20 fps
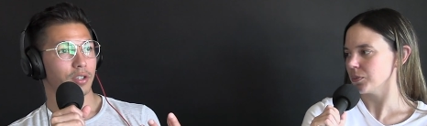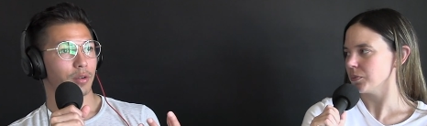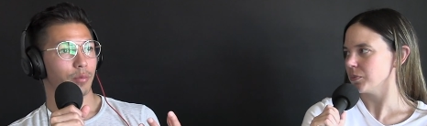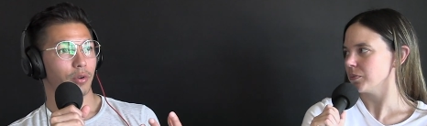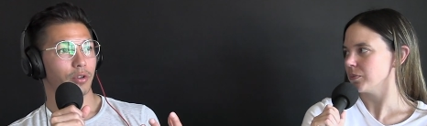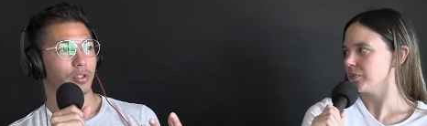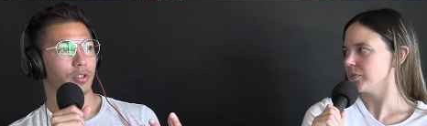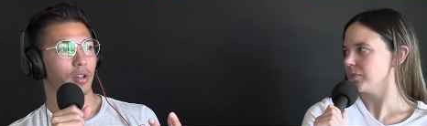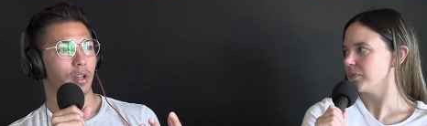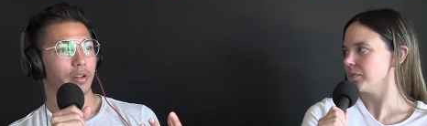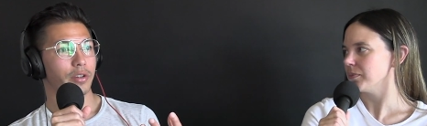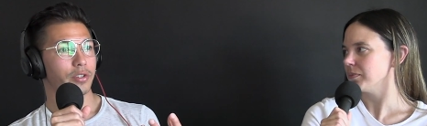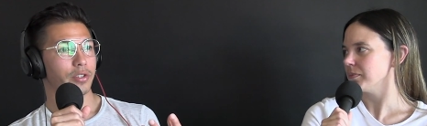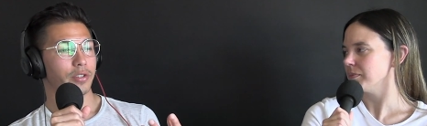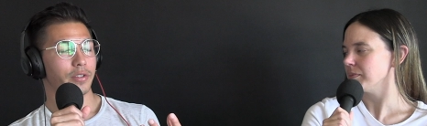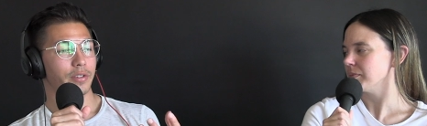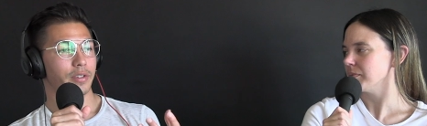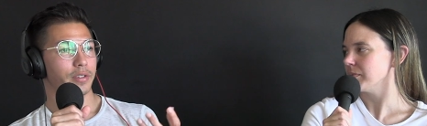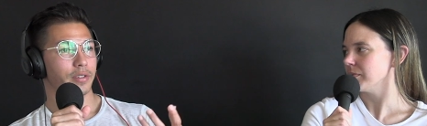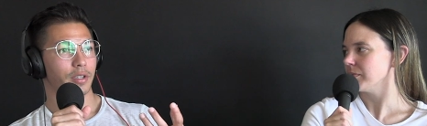Speaker 1: commercial
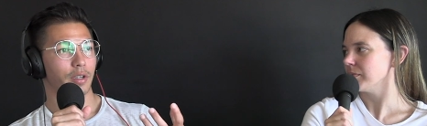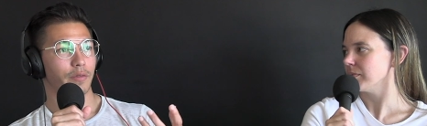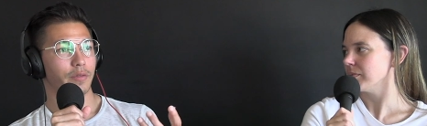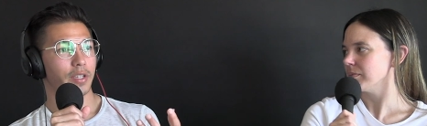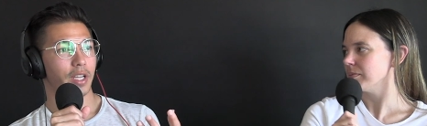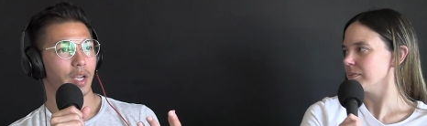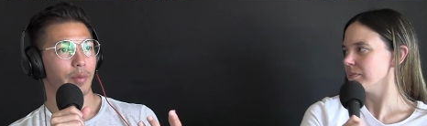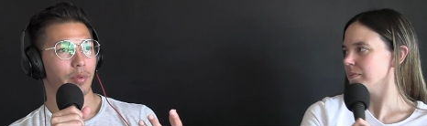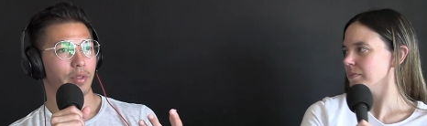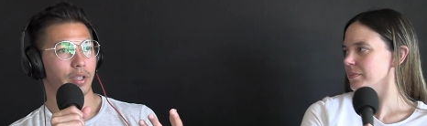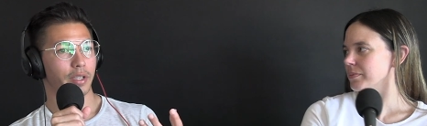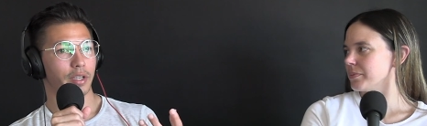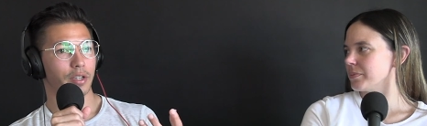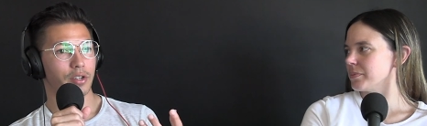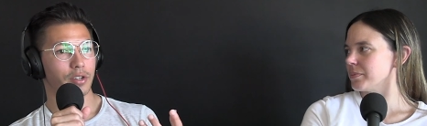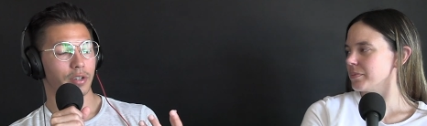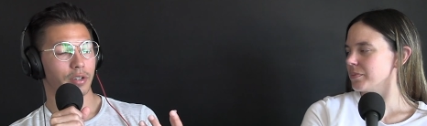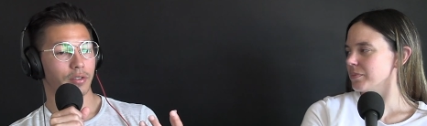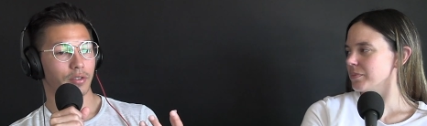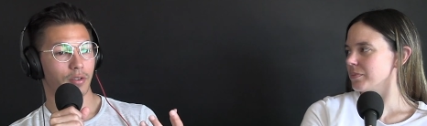audition, this self tape in the
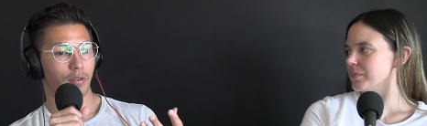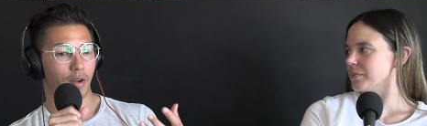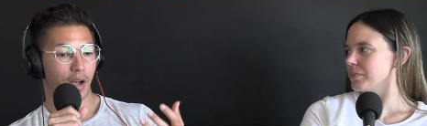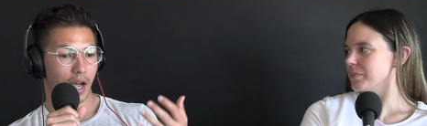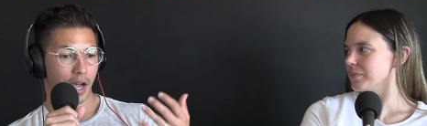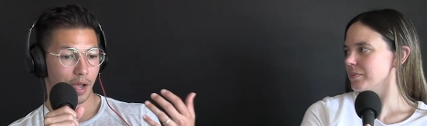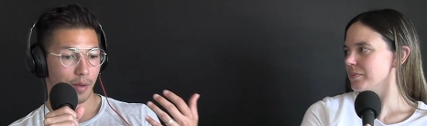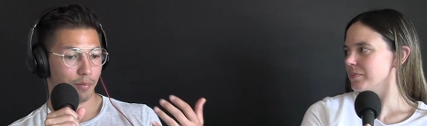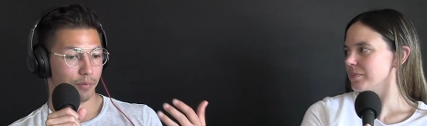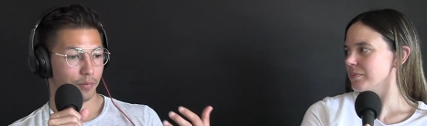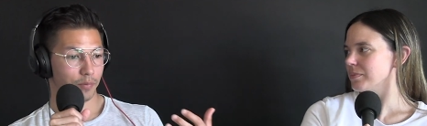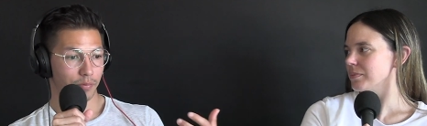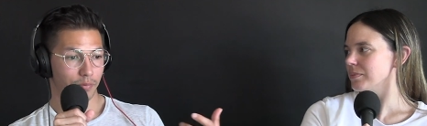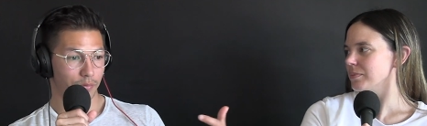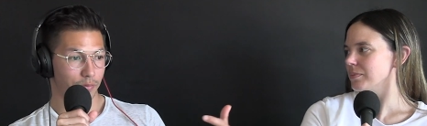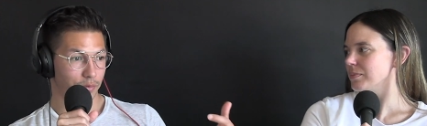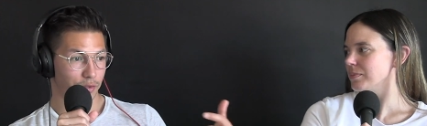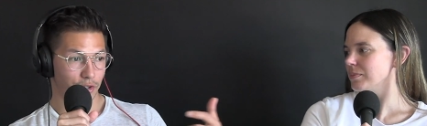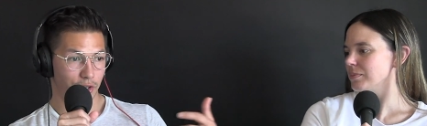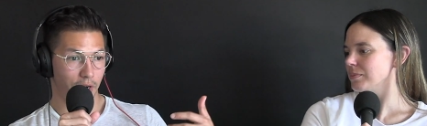kitchen. So I'm
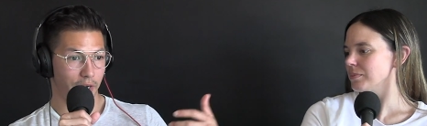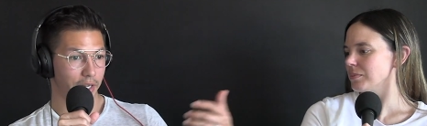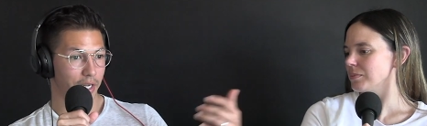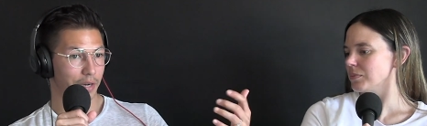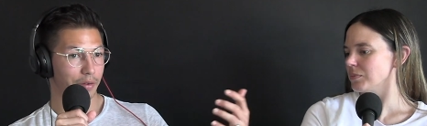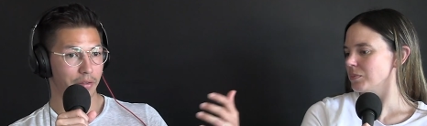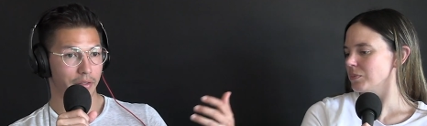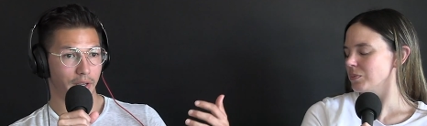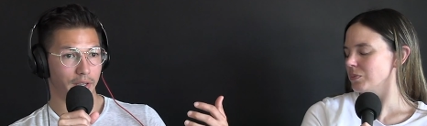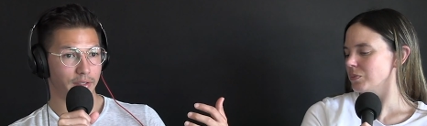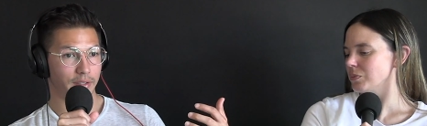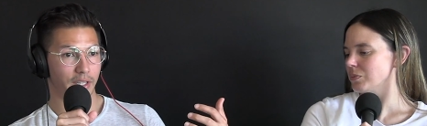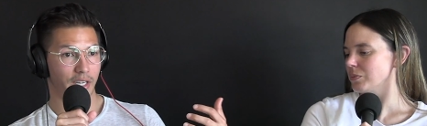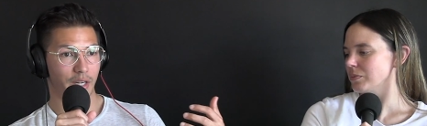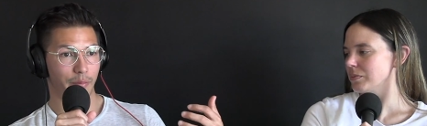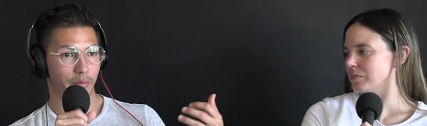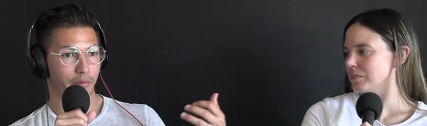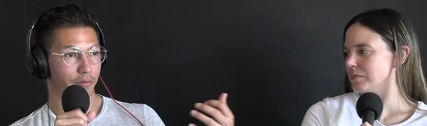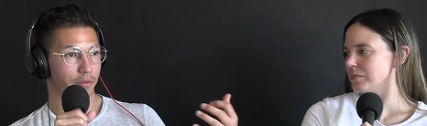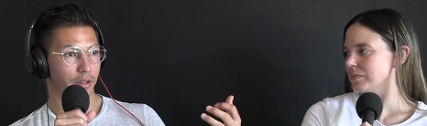trying to get everything
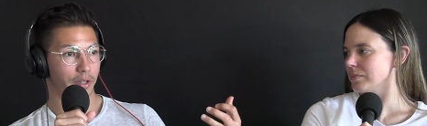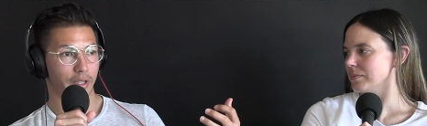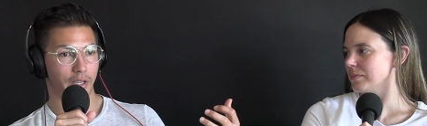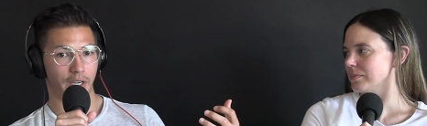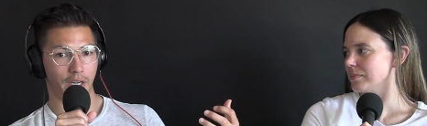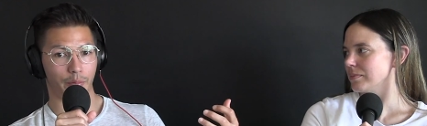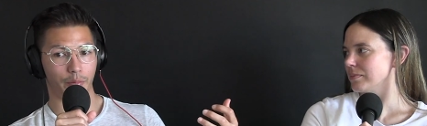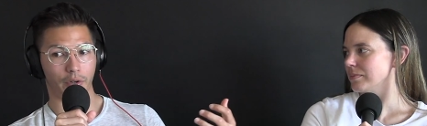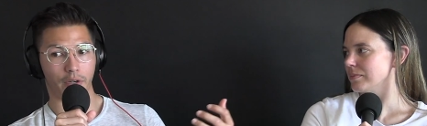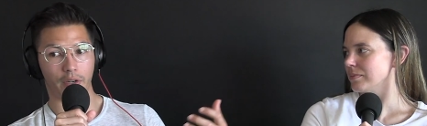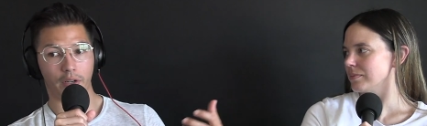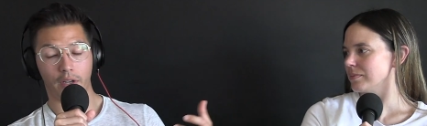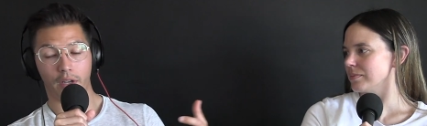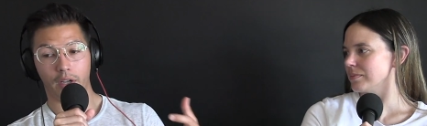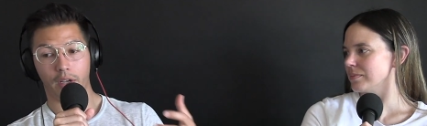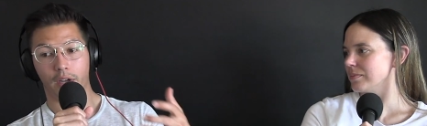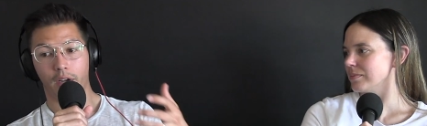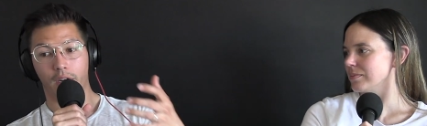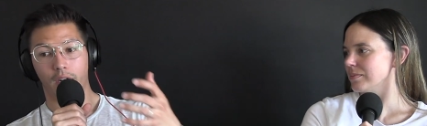set up in front of the camera.